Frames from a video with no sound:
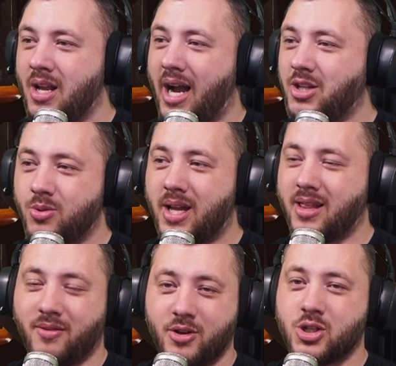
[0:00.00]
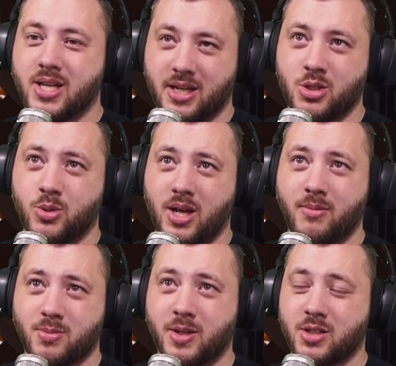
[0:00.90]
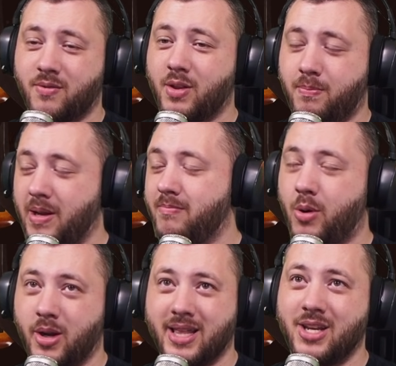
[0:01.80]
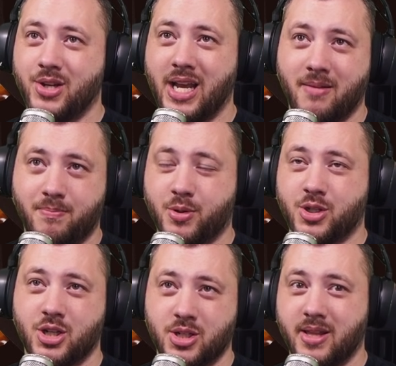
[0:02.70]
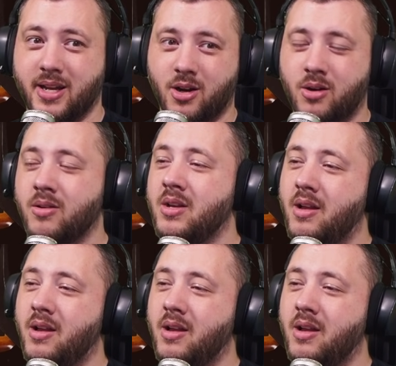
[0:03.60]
I do like the Visiontech 2x because of the pinpoint that you get precision there,